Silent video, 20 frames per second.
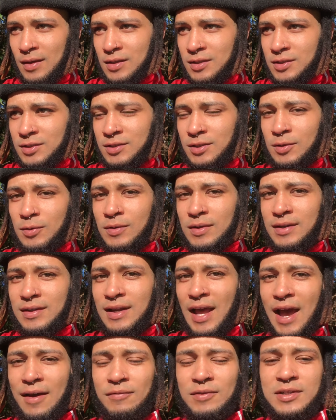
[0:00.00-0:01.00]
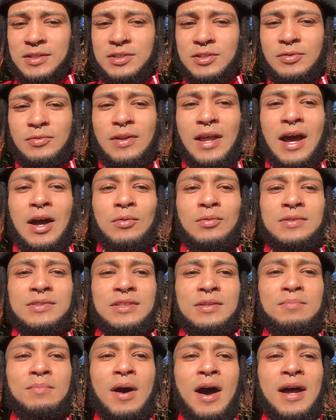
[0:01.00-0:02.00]
having a shootout with
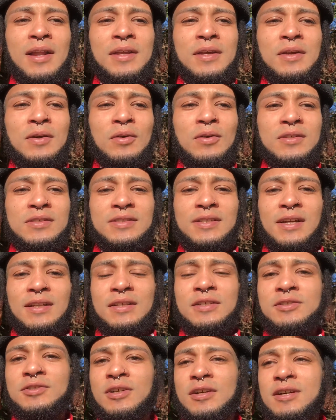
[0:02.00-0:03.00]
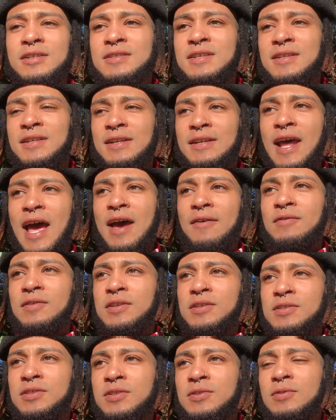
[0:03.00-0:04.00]
somebody, or selling drugs and then having
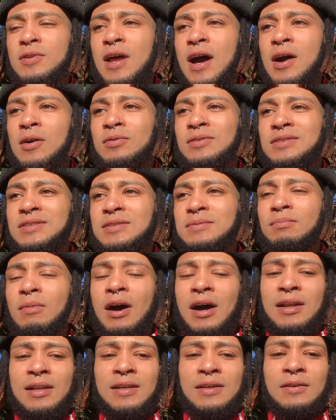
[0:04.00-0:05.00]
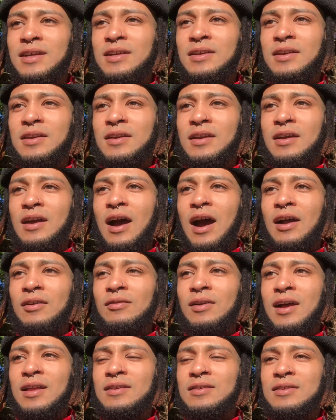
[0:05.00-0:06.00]
a shootout with somebody. I
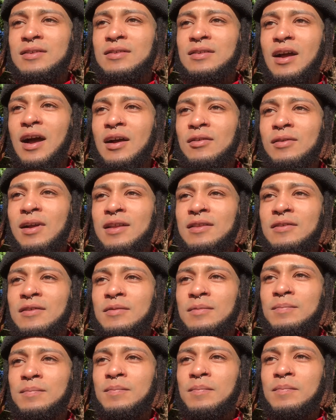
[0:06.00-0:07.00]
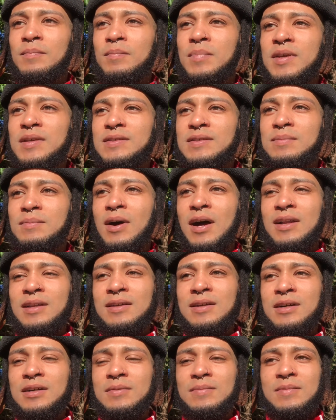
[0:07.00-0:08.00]
rather beat
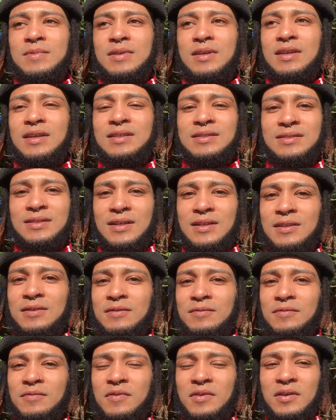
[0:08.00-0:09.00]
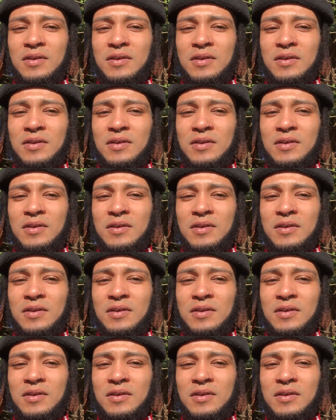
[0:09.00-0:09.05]
somebody up instead of